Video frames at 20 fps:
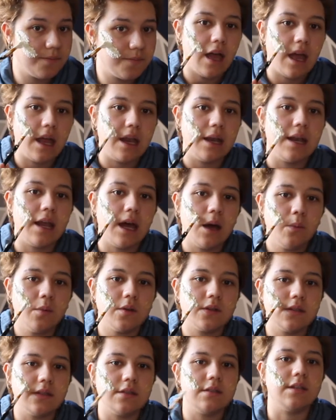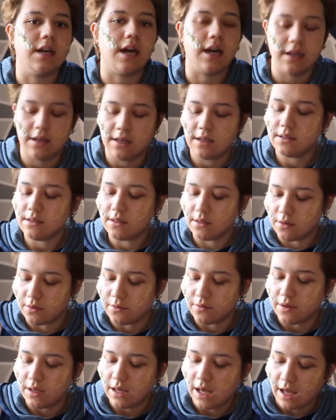and that was the tiniest
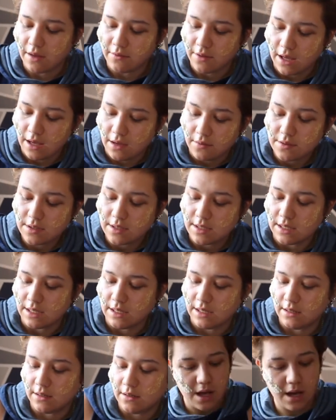Luffy I've ever seen.